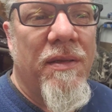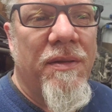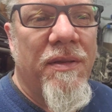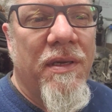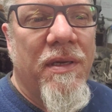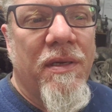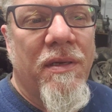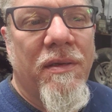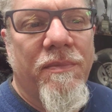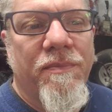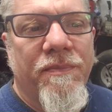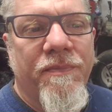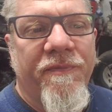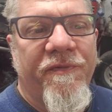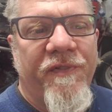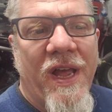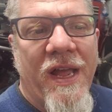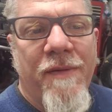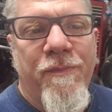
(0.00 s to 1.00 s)
the
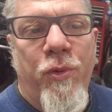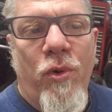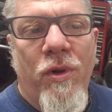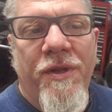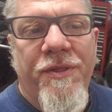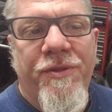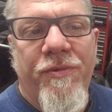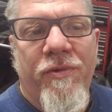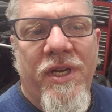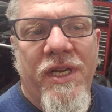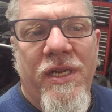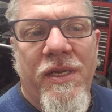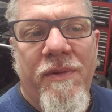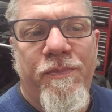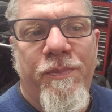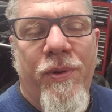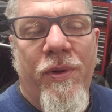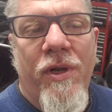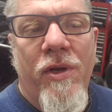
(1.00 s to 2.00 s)

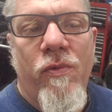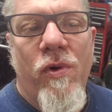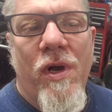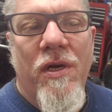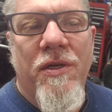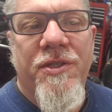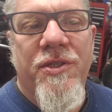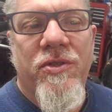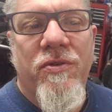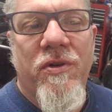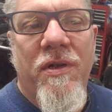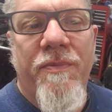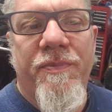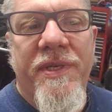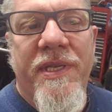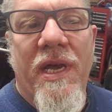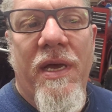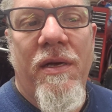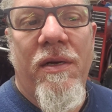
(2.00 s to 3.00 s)
5.3 pretty well
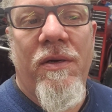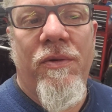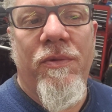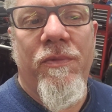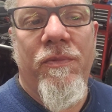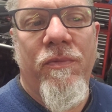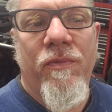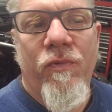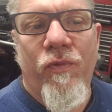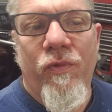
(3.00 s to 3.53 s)
stripped down,